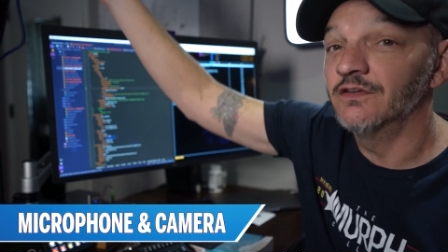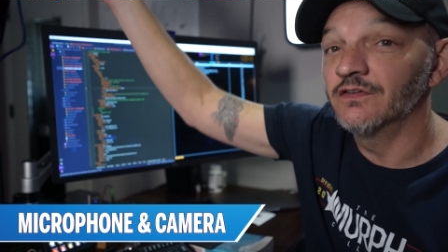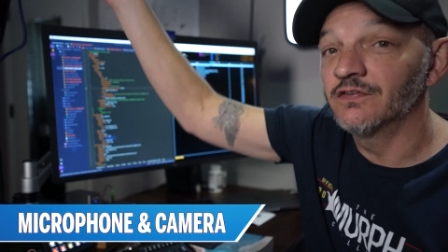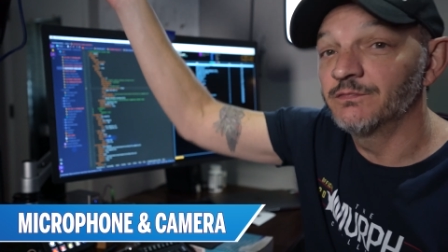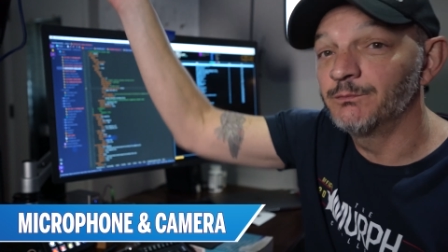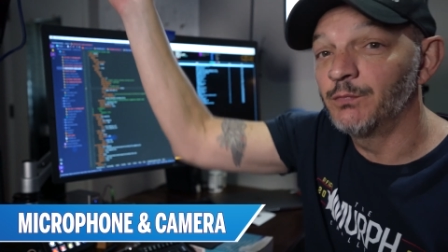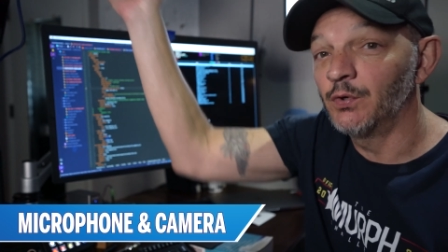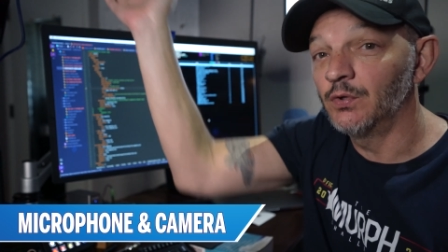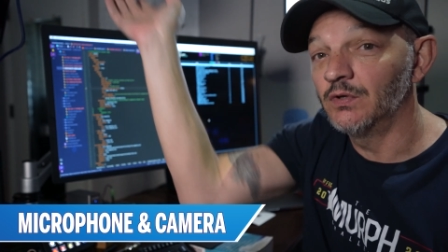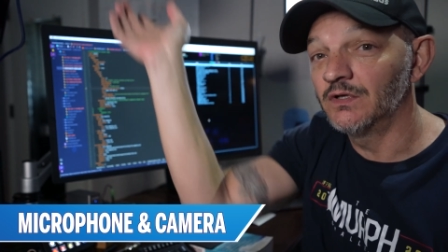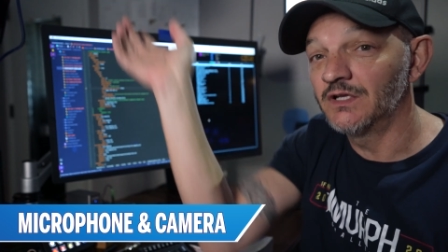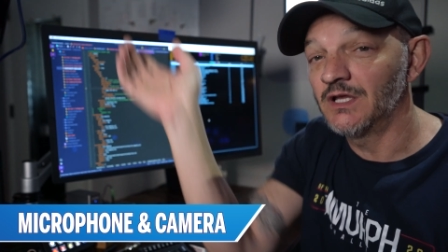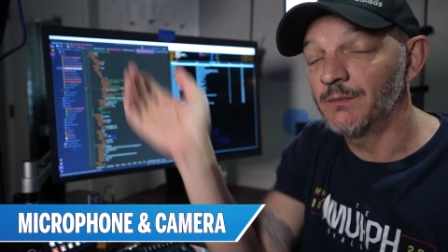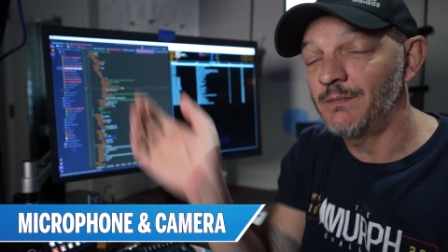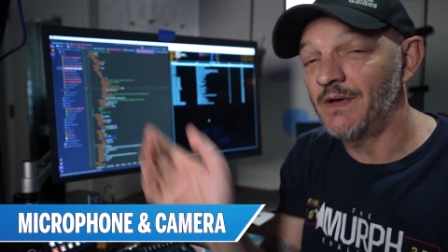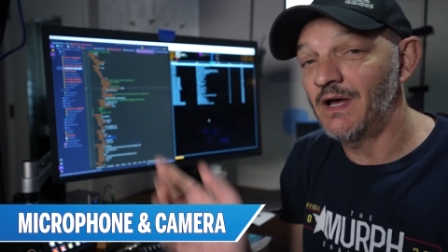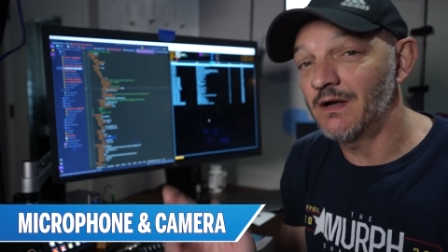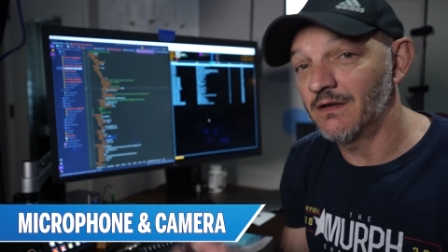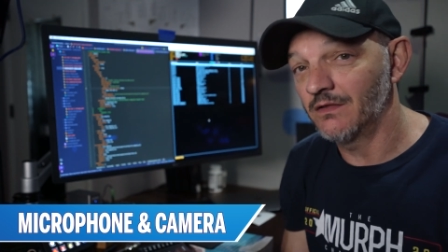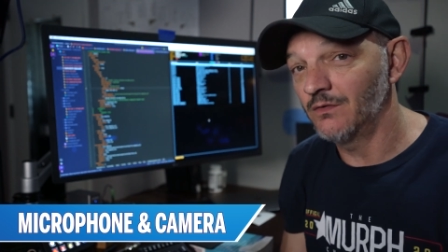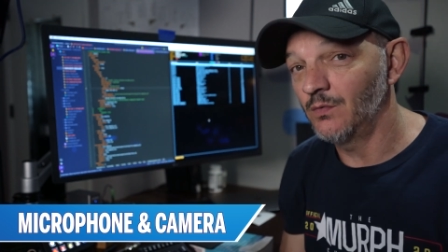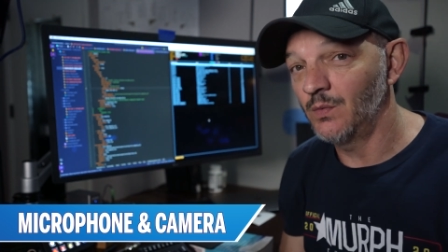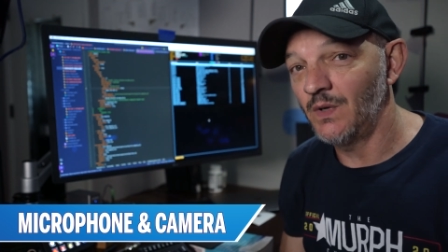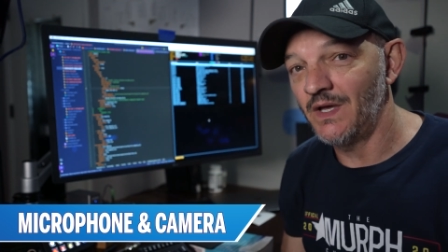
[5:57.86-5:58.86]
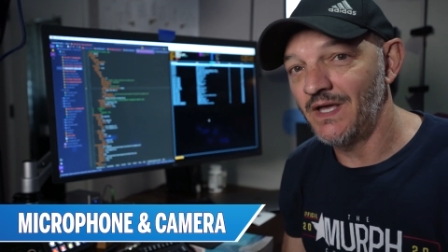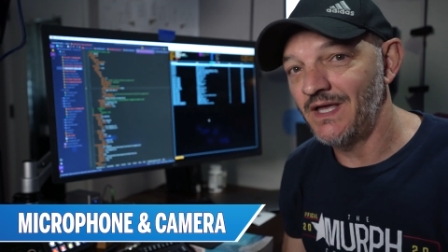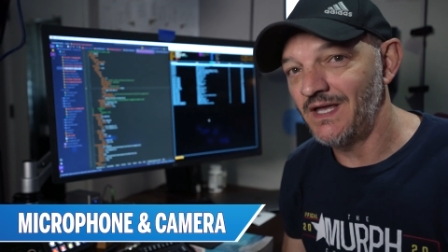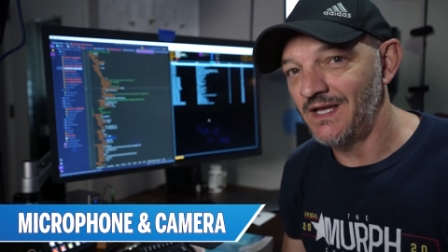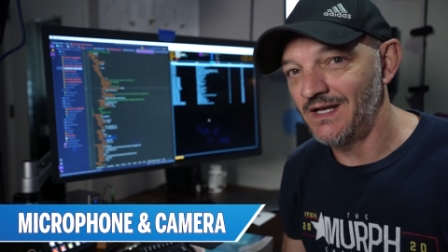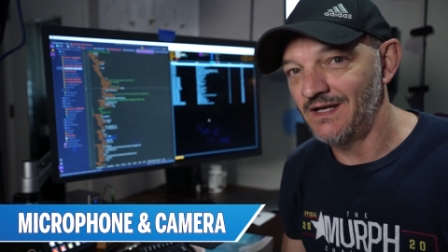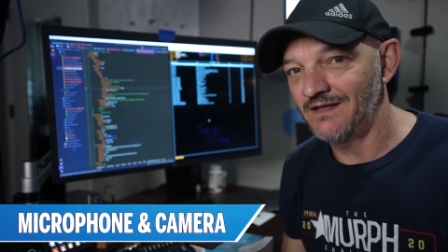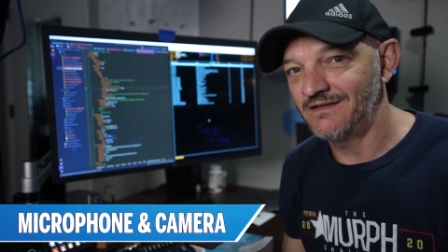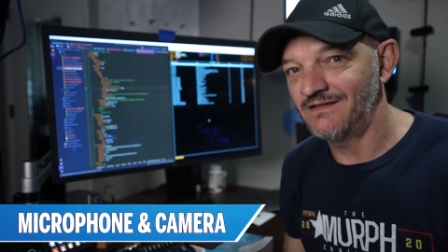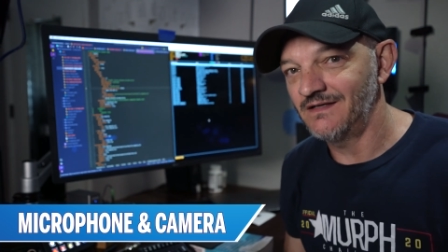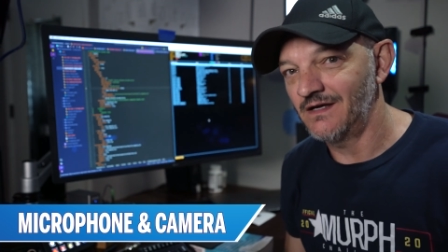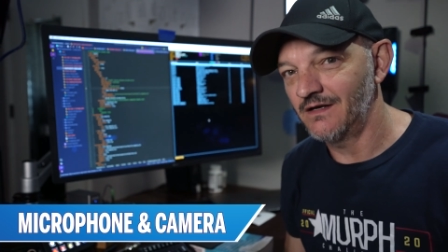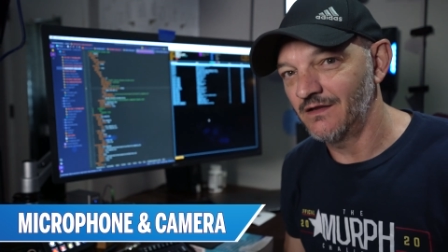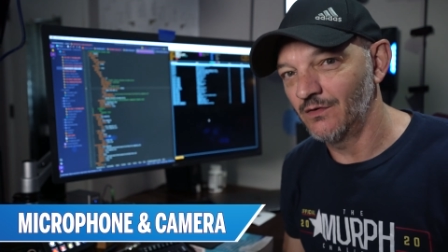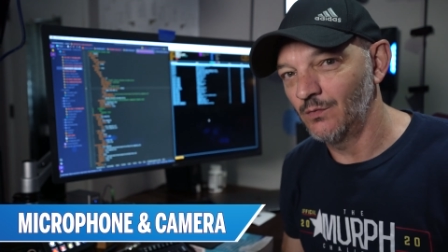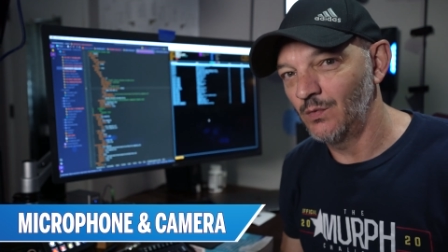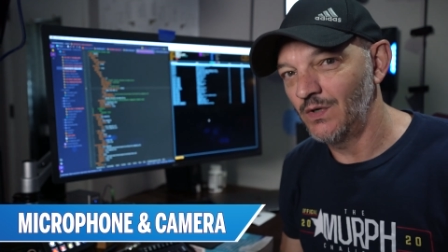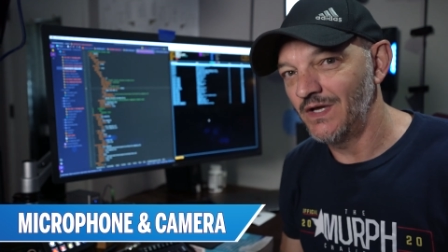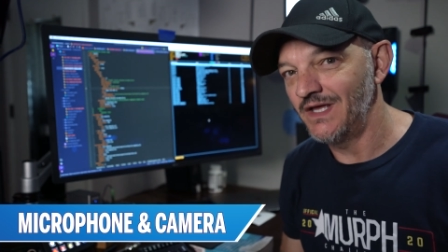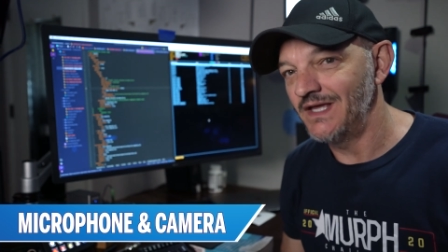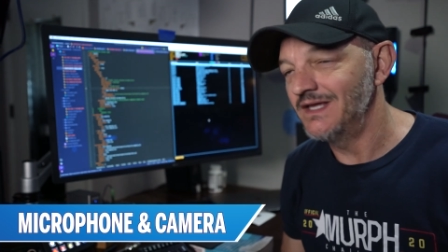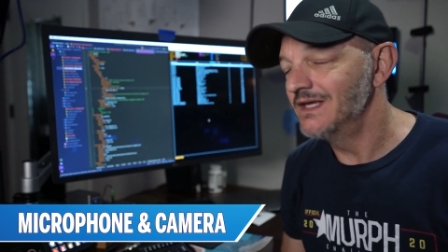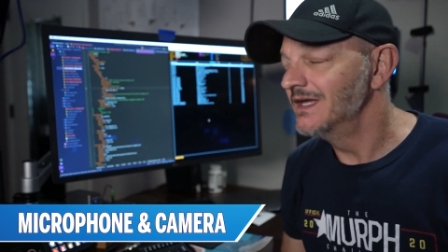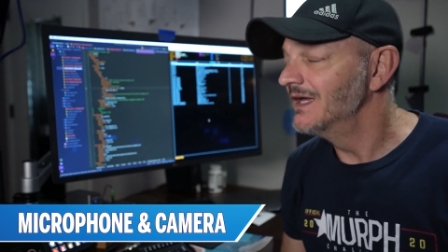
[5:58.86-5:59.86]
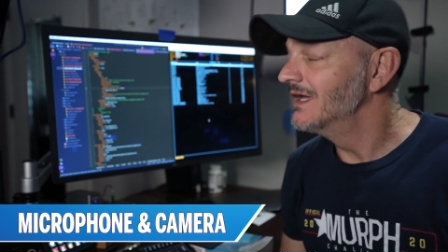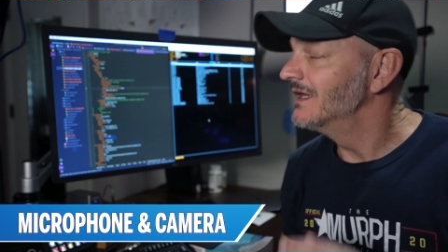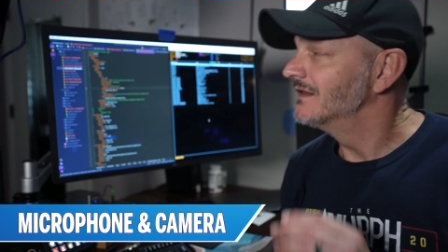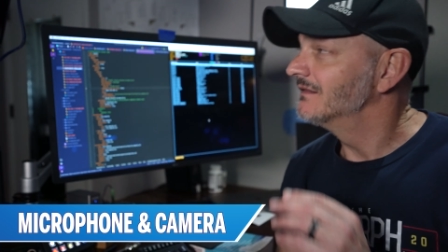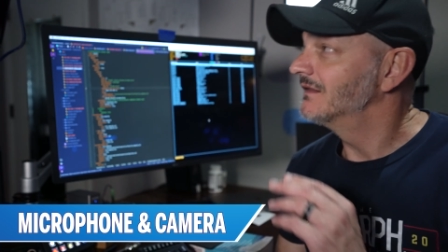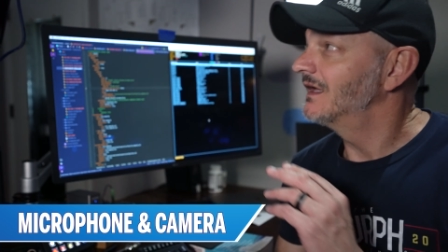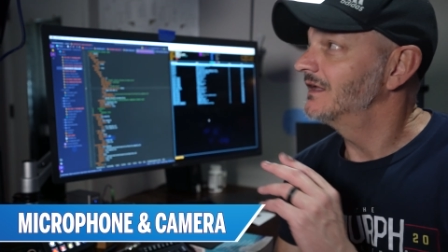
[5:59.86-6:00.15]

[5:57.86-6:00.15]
just pull it up out of the way, and it's out of the way.